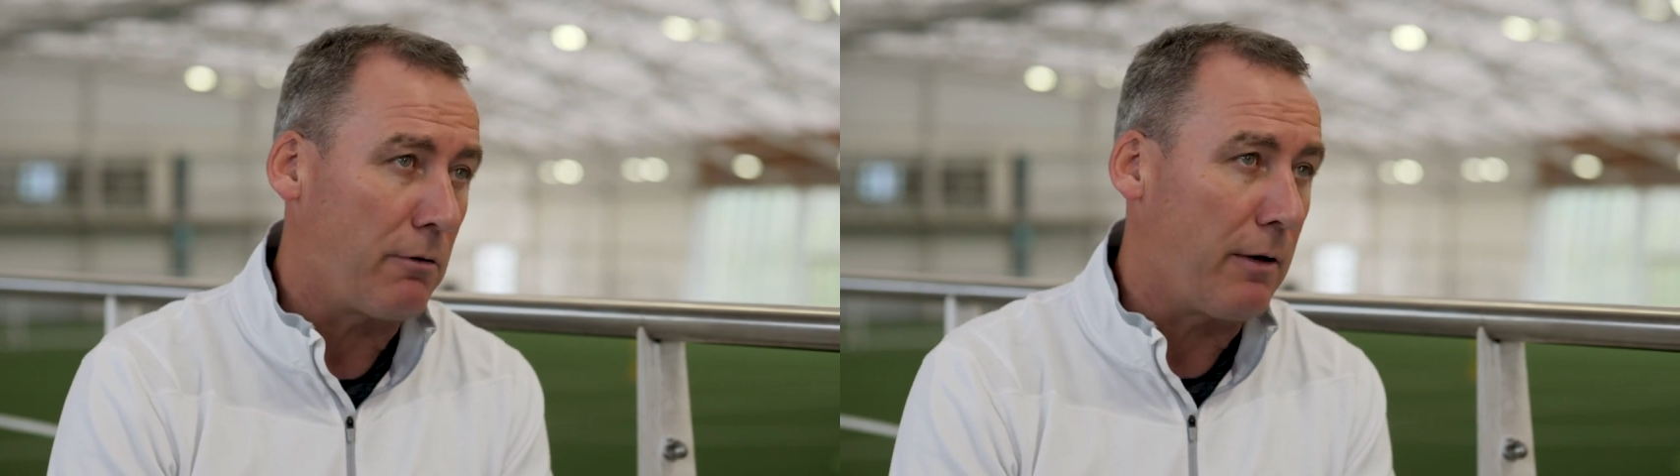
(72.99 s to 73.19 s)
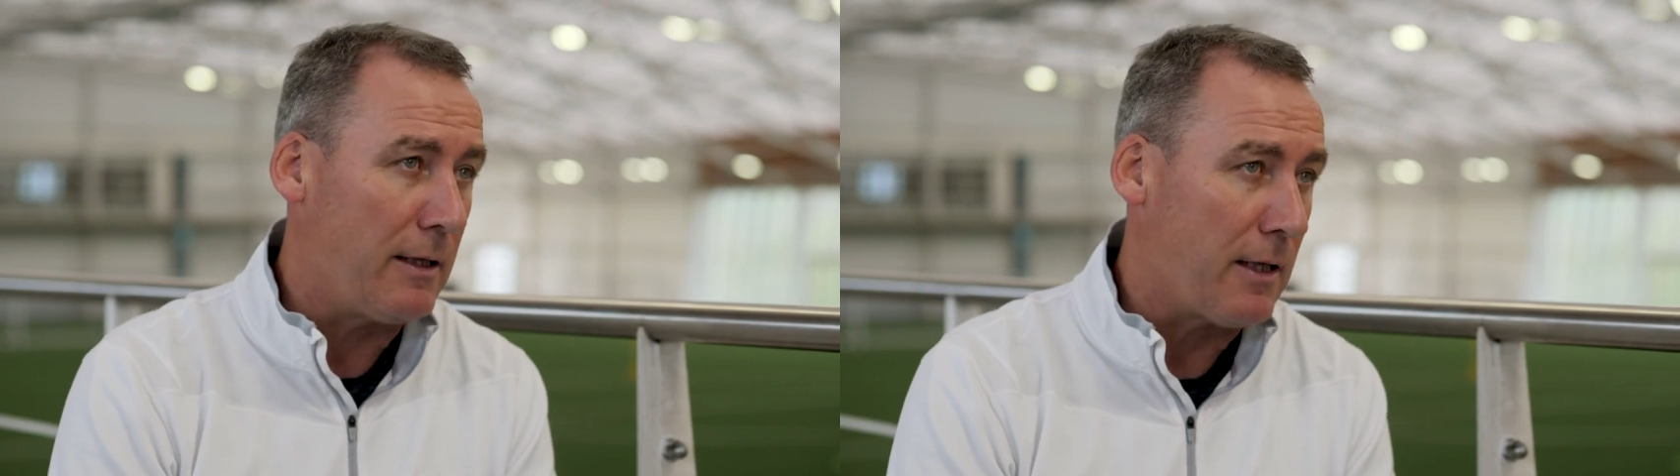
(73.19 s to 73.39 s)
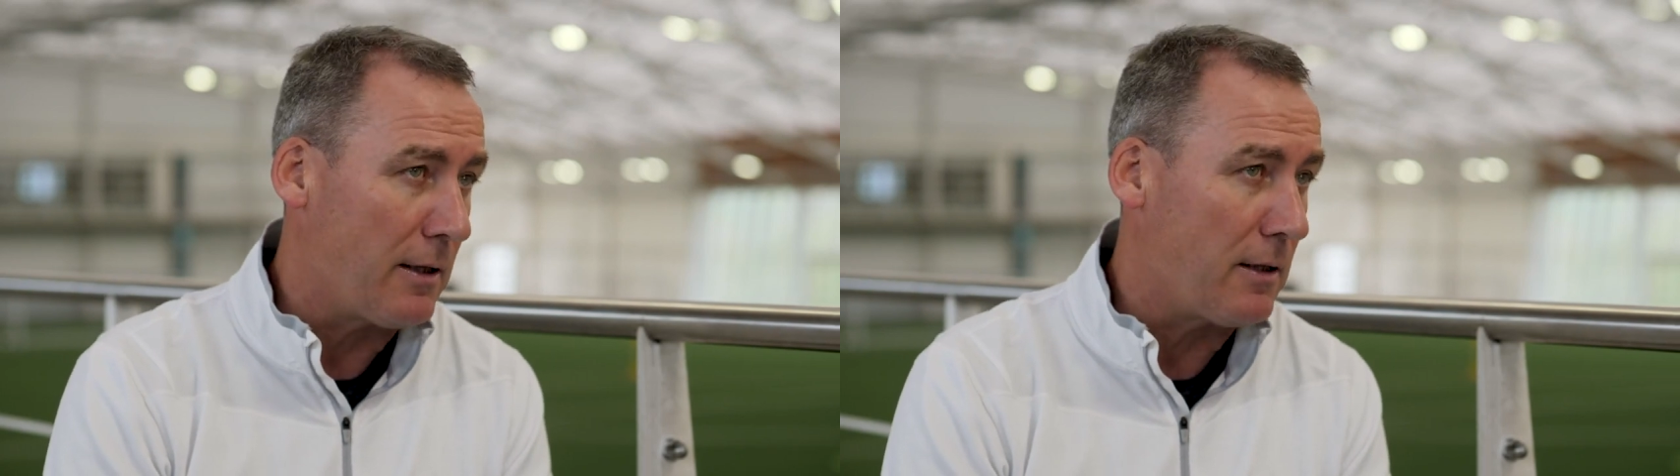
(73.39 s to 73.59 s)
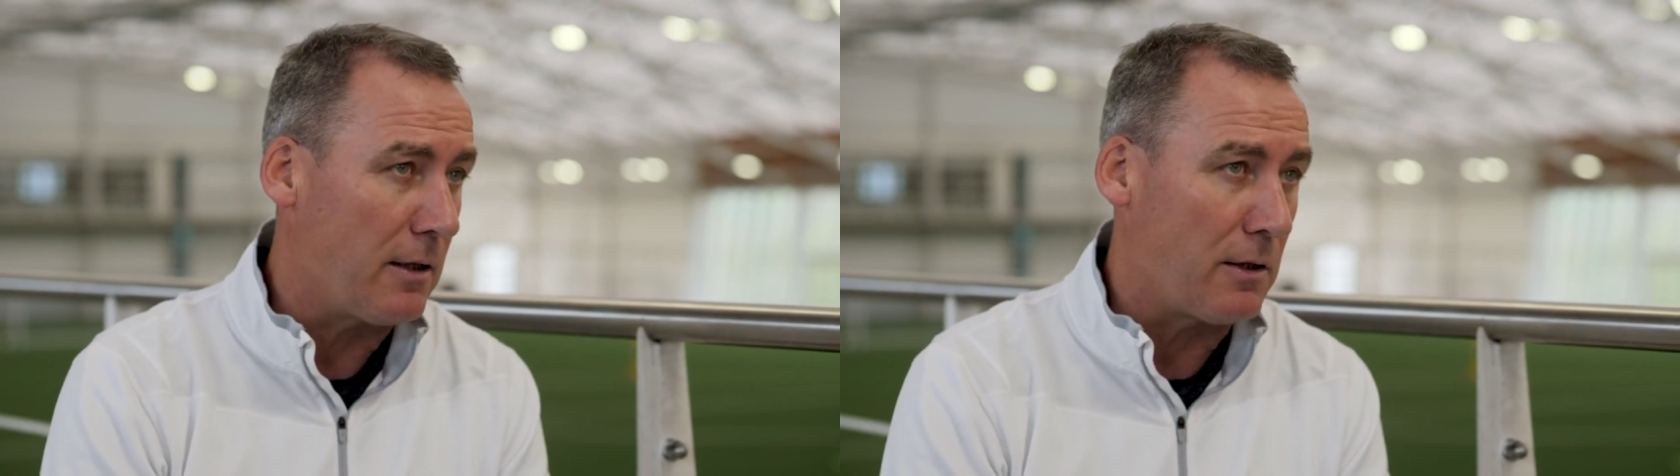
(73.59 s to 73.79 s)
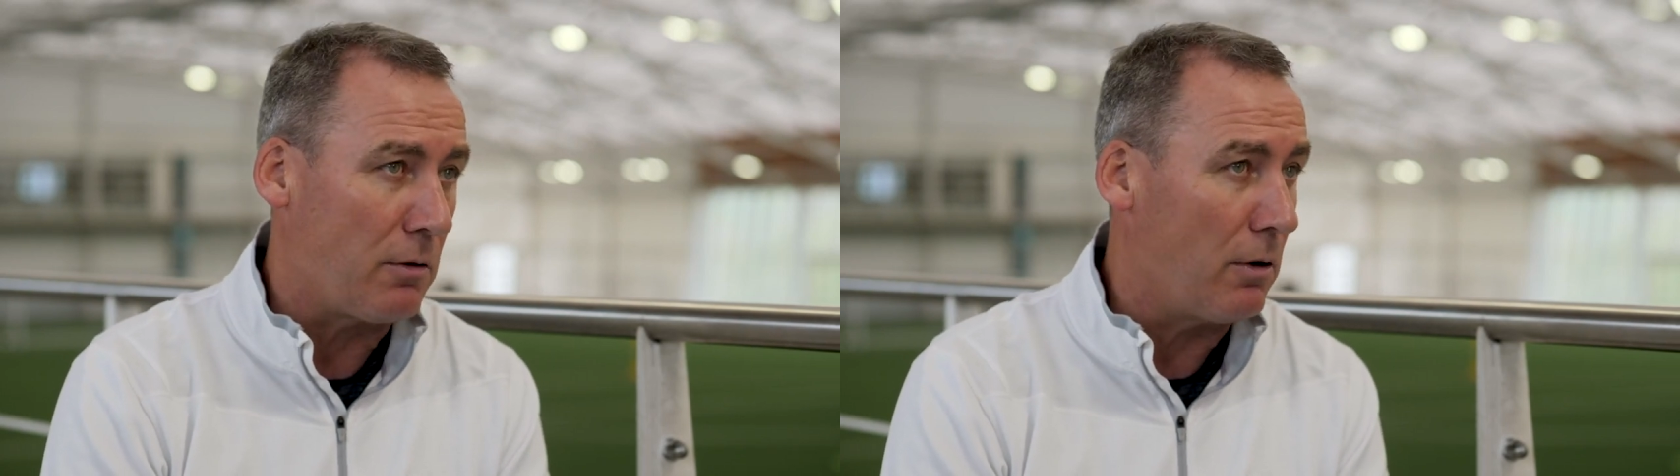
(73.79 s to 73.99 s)
create chances
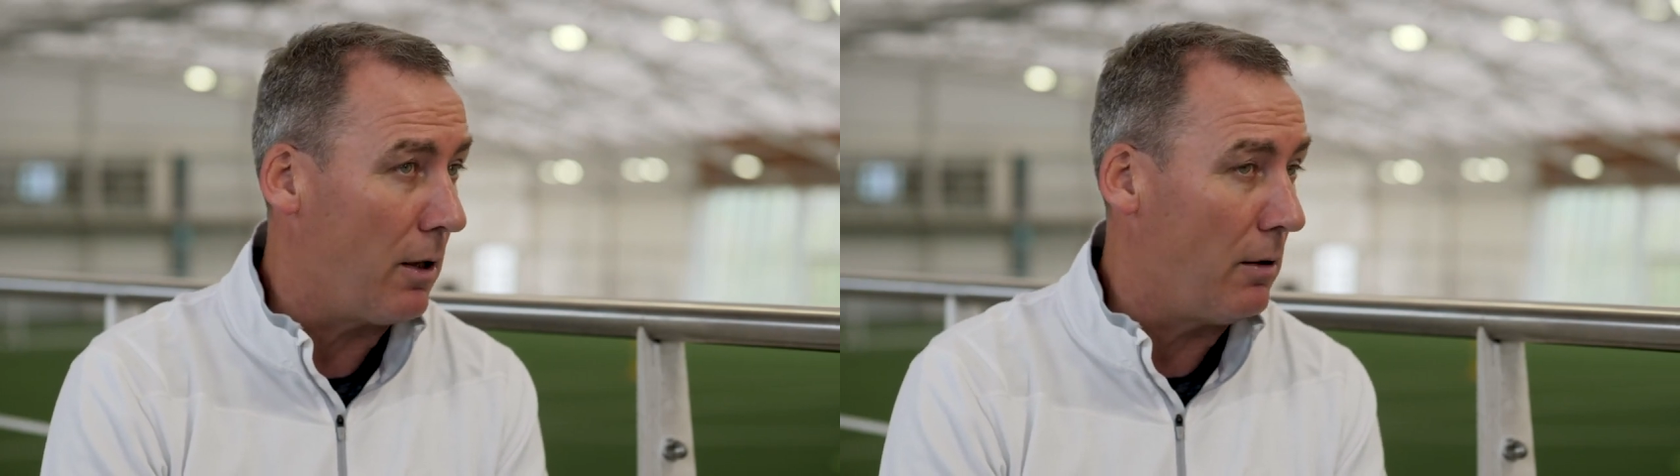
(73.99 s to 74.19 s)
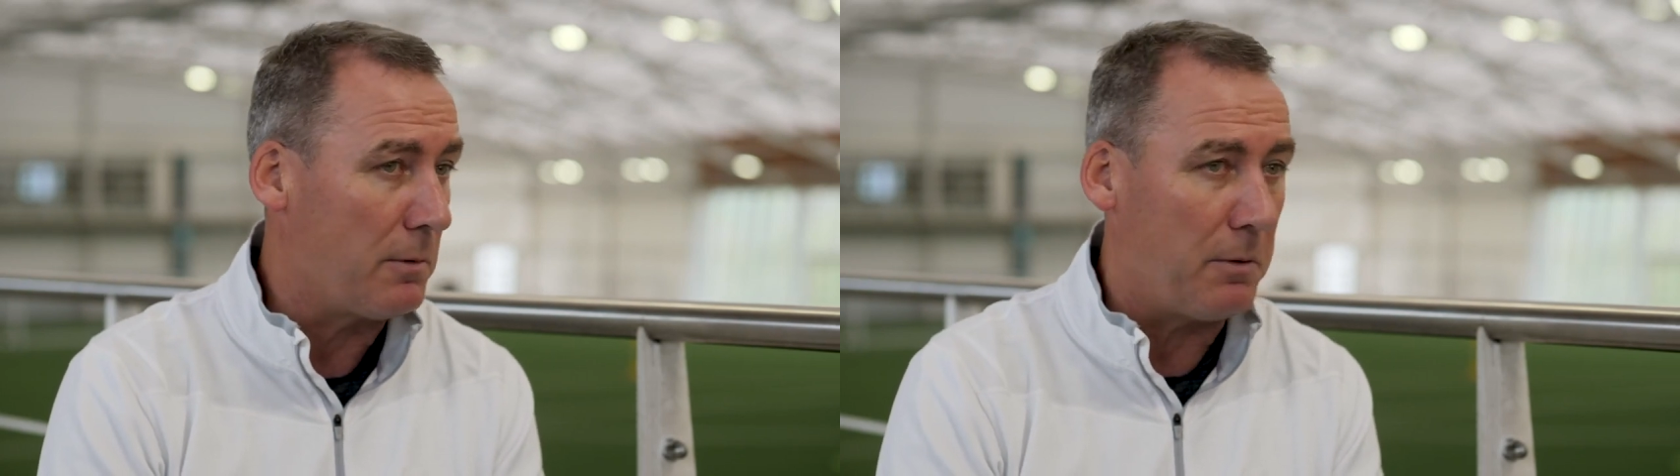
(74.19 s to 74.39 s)
and score goals.